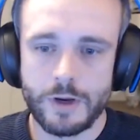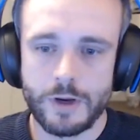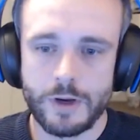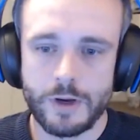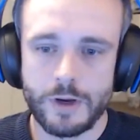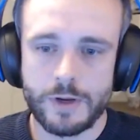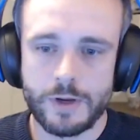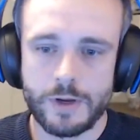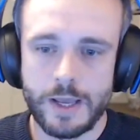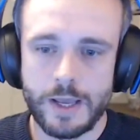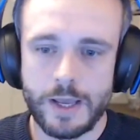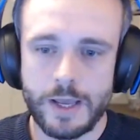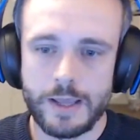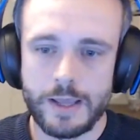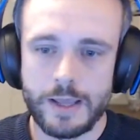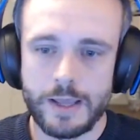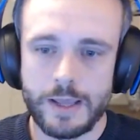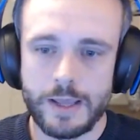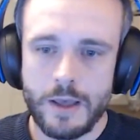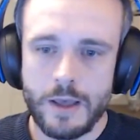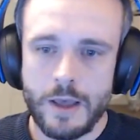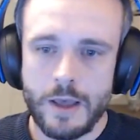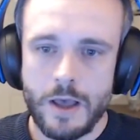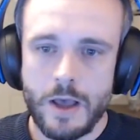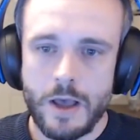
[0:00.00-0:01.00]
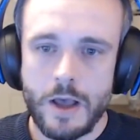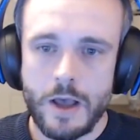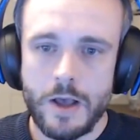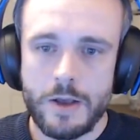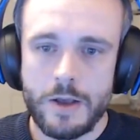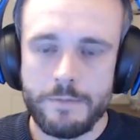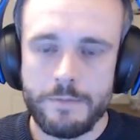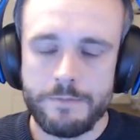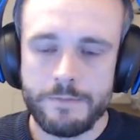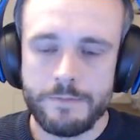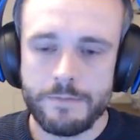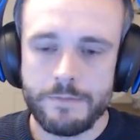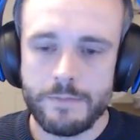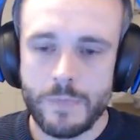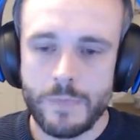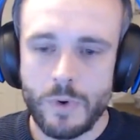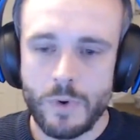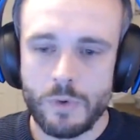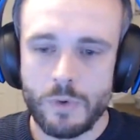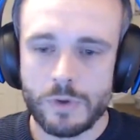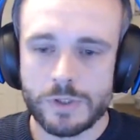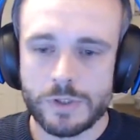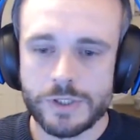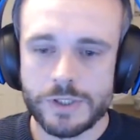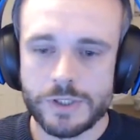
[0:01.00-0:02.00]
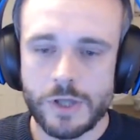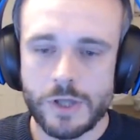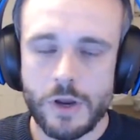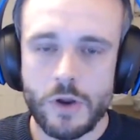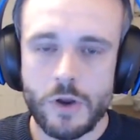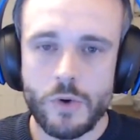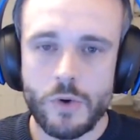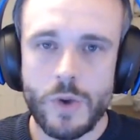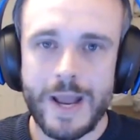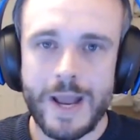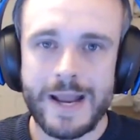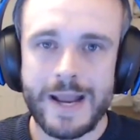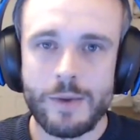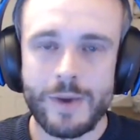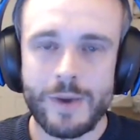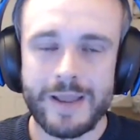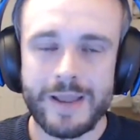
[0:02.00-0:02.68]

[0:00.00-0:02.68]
Okay. So anyway,